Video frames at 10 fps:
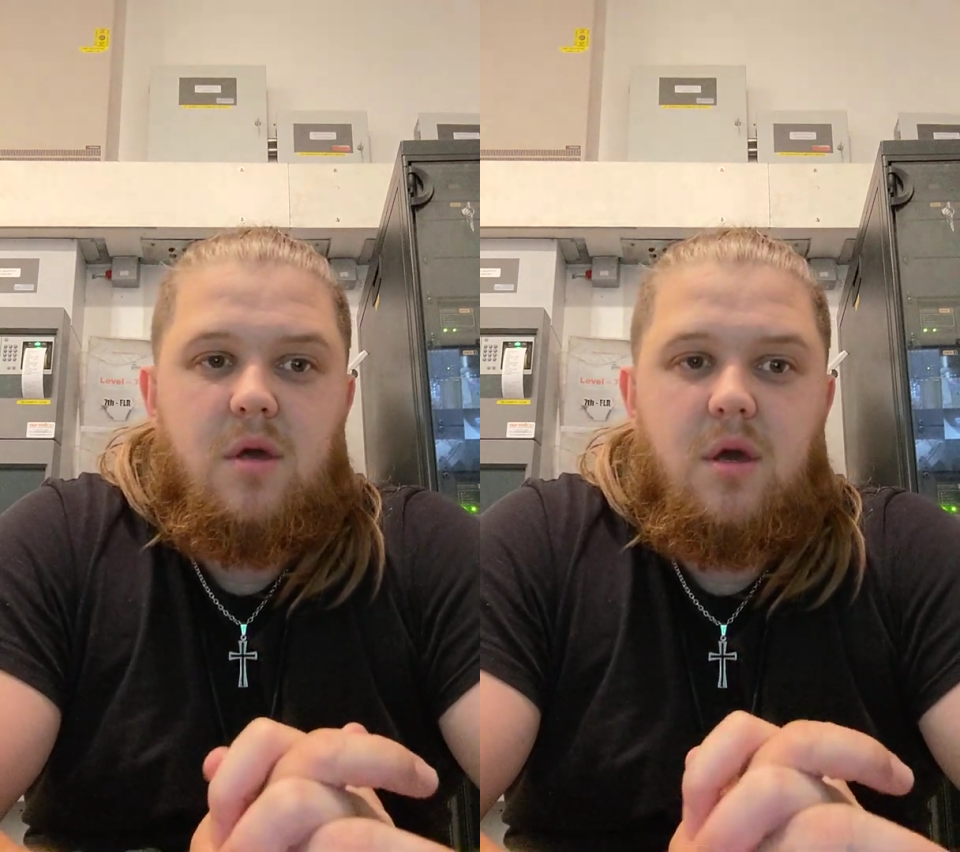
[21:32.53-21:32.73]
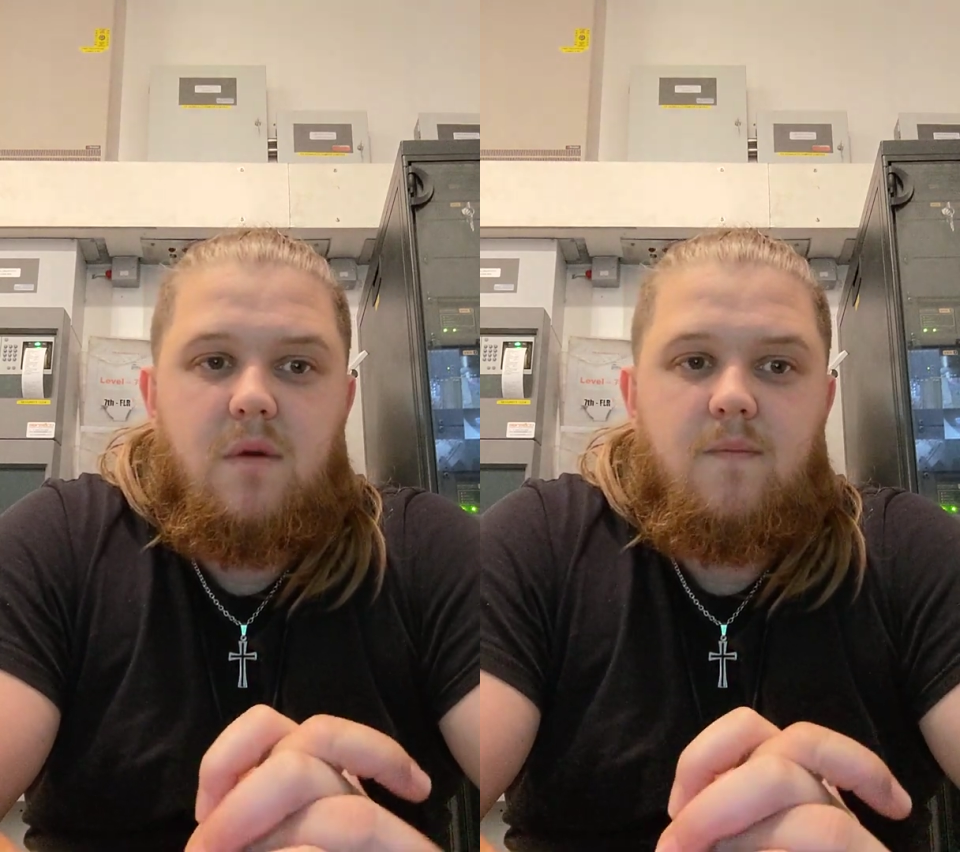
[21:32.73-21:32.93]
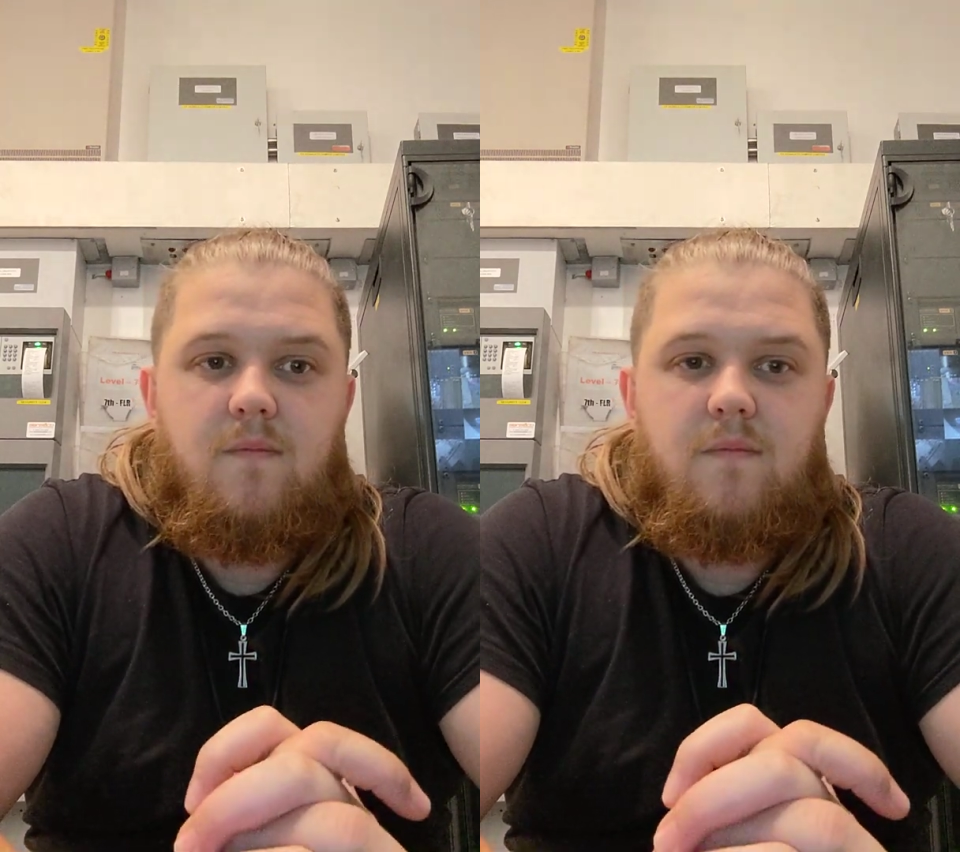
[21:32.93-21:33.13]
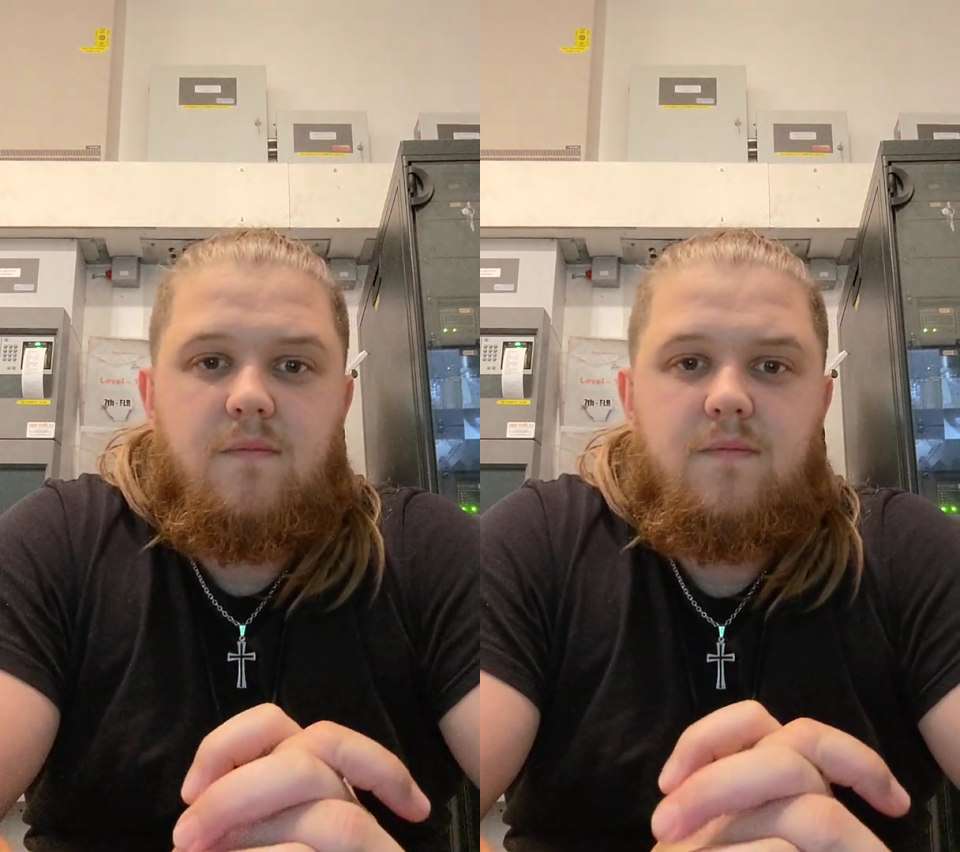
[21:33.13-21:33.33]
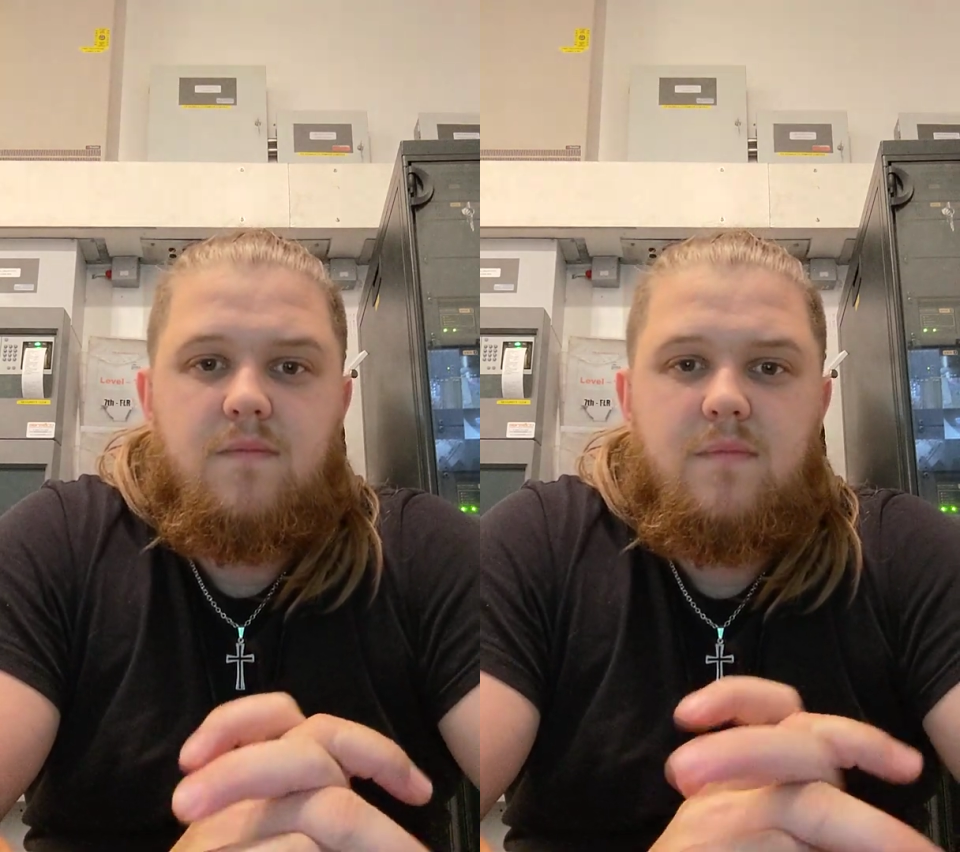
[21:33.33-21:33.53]
I
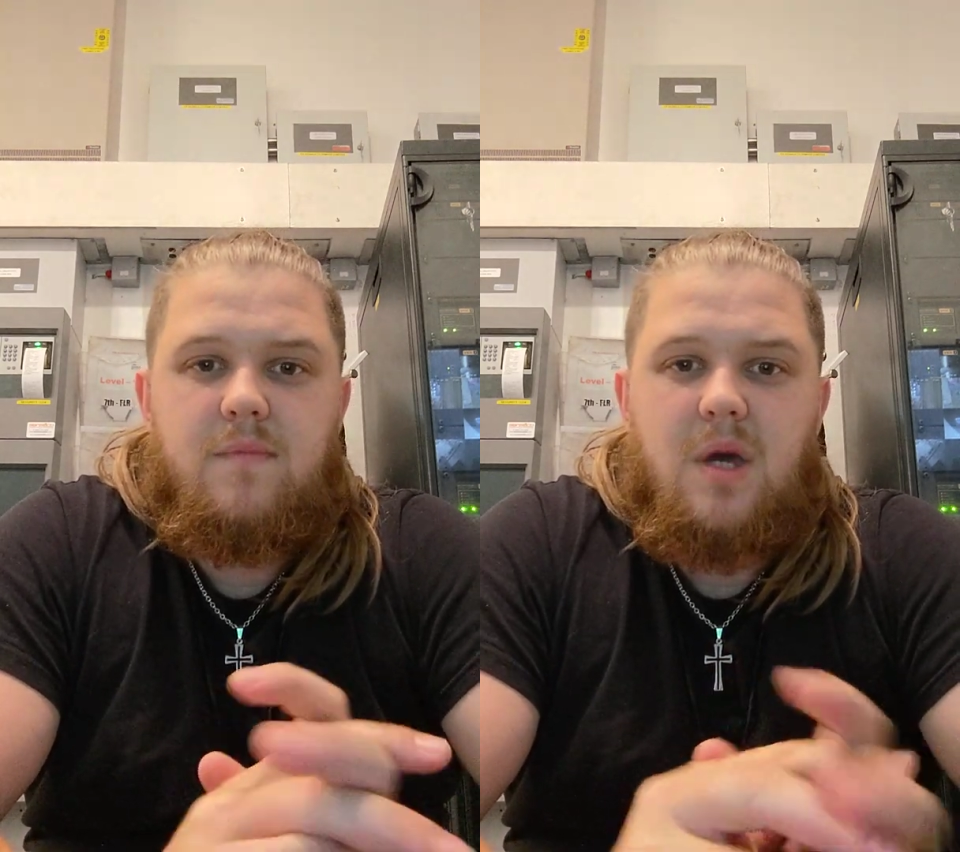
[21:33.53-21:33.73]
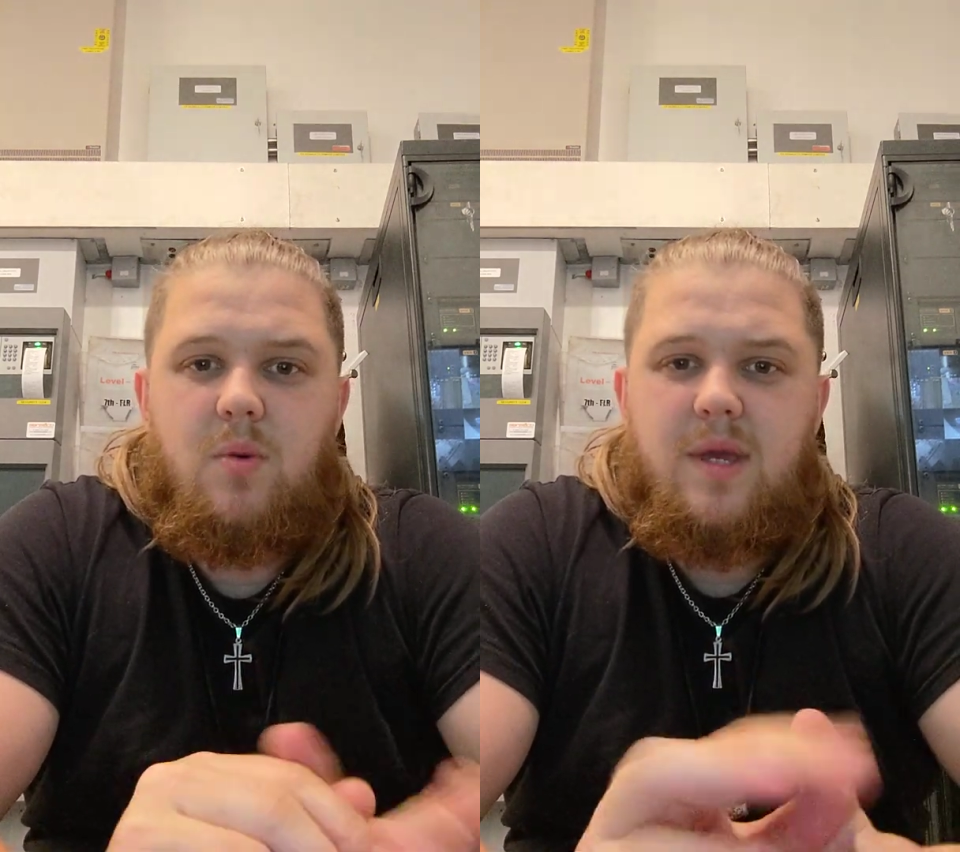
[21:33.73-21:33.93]
want